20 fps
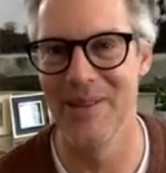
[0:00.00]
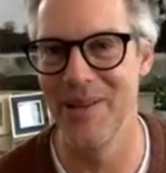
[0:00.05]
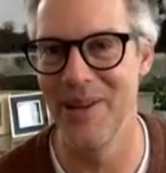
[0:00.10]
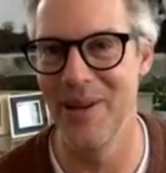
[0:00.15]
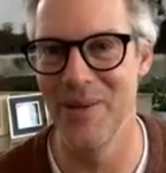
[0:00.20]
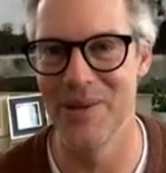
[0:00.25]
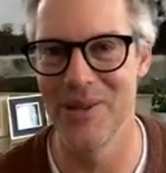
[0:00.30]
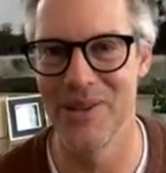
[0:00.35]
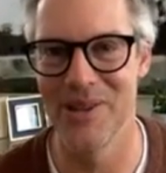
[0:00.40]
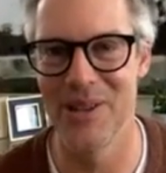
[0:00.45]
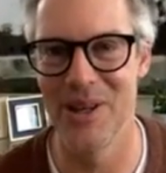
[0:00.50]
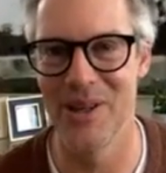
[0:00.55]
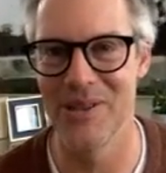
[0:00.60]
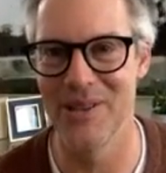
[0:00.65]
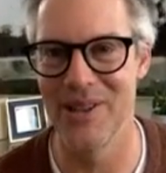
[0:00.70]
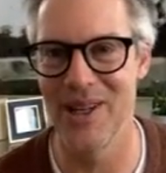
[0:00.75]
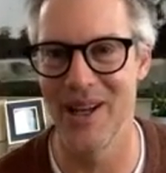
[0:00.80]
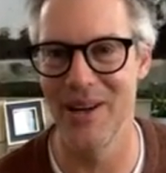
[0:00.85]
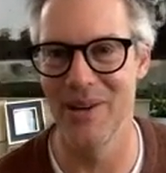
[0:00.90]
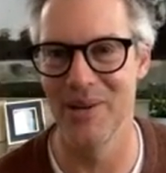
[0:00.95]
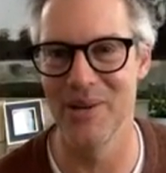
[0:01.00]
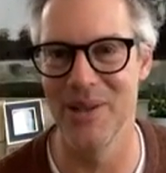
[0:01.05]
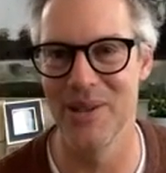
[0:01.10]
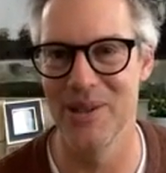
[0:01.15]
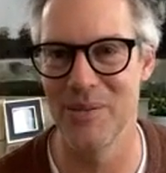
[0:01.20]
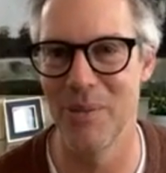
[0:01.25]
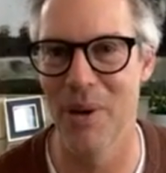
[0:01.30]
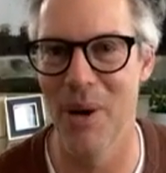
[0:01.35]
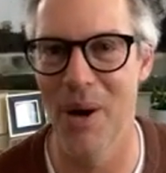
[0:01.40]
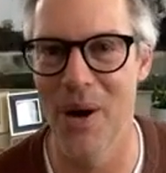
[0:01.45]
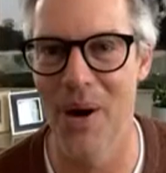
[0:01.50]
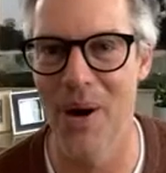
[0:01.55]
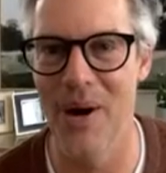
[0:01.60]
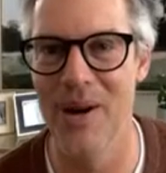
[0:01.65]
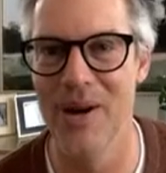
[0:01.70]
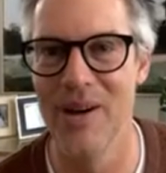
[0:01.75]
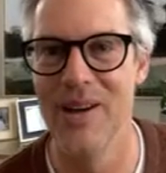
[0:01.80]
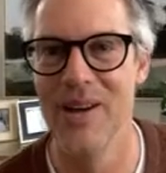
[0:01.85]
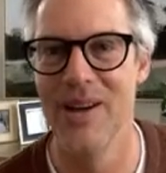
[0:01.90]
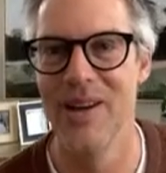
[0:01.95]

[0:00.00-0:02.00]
that was associated with this bar,